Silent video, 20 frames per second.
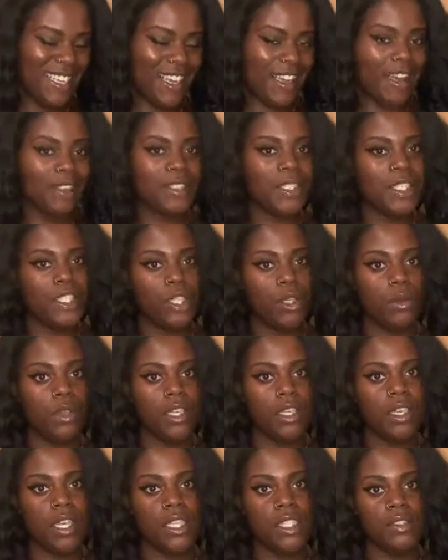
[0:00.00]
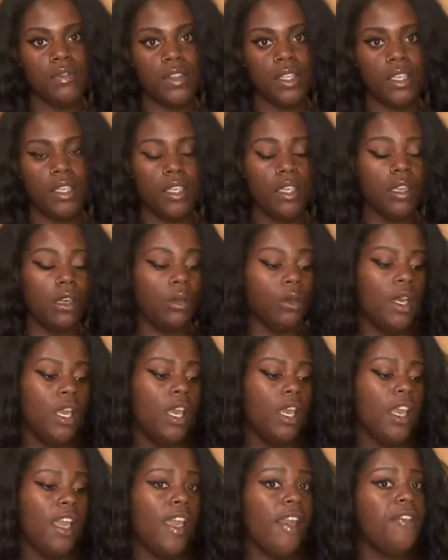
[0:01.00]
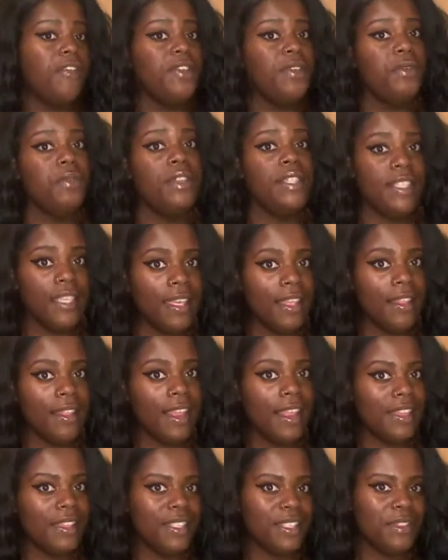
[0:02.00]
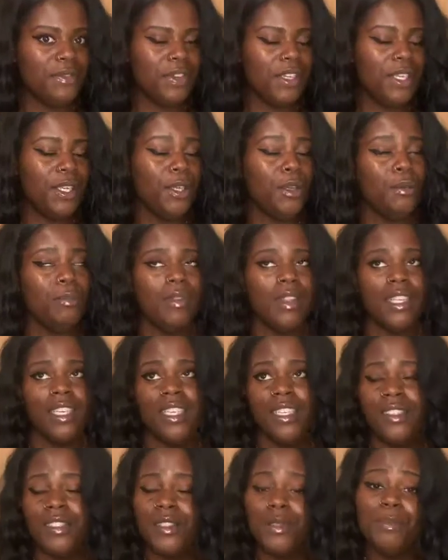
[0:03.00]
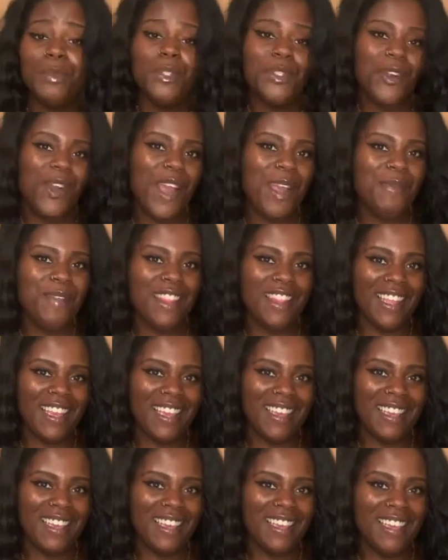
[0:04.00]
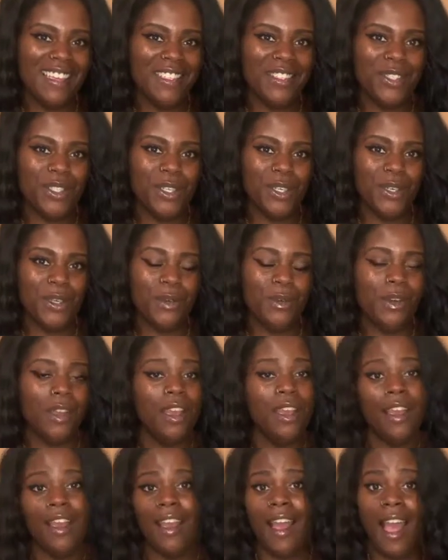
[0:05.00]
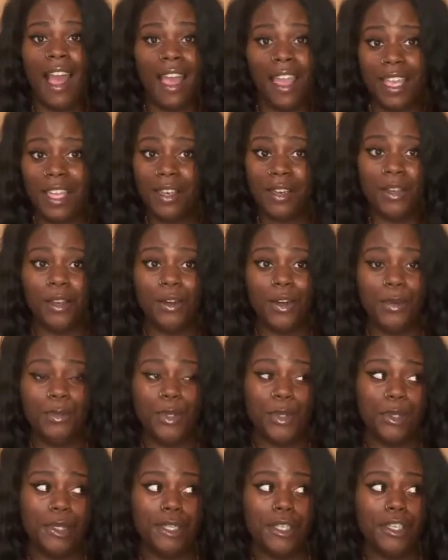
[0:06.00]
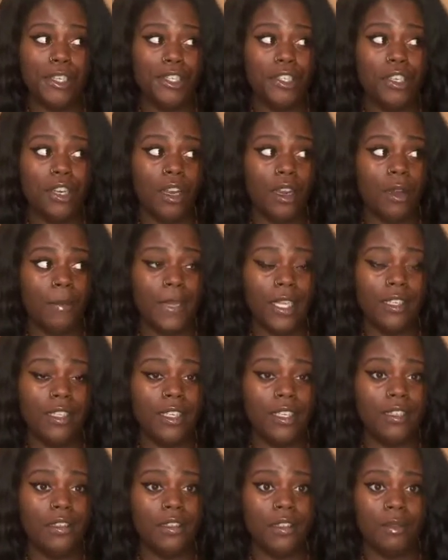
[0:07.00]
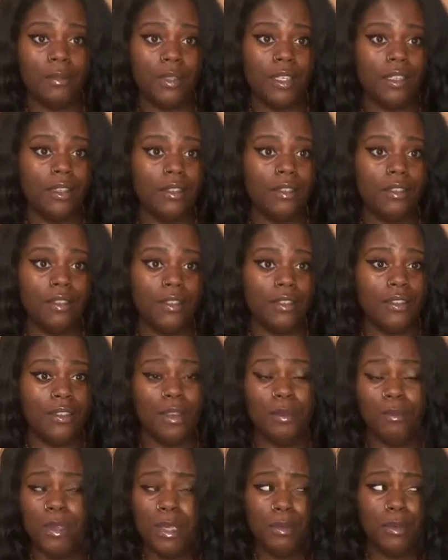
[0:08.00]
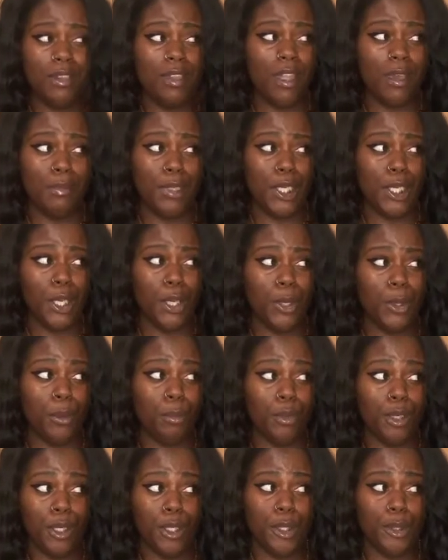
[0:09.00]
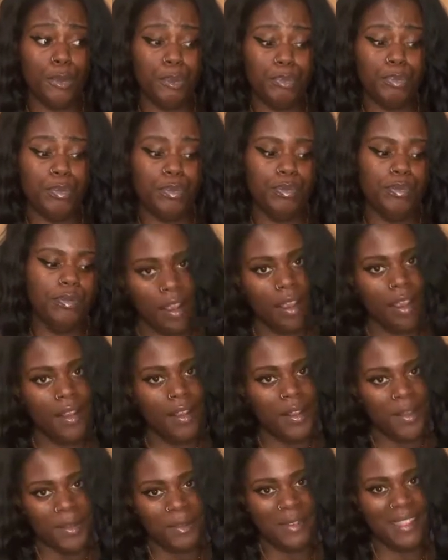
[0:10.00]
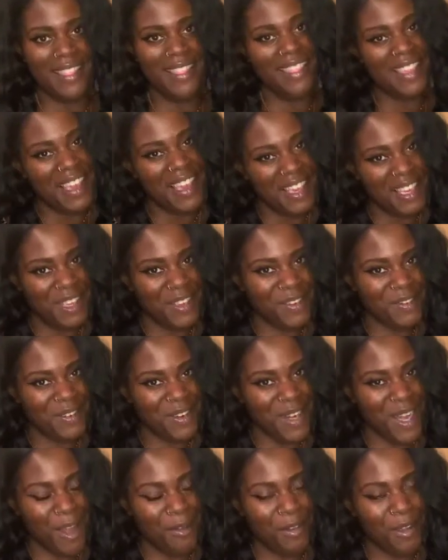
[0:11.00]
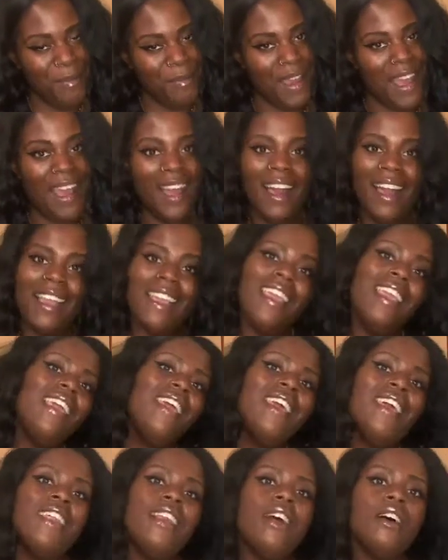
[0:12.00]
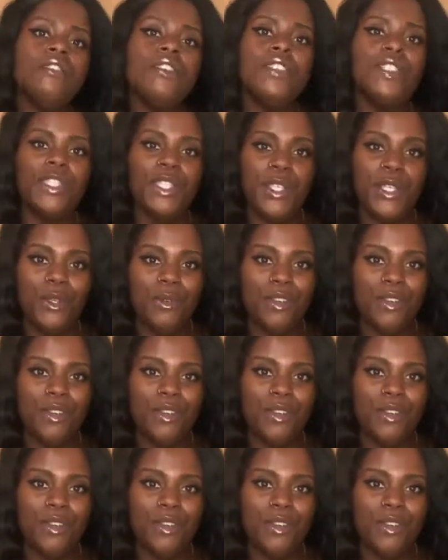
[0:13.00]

I'll see you in the next video. If you did like this video, please subscribe and like it so I can know I'm doing a good job at least. I mean, some people let me know, but thank you for coming back, and I'll see you in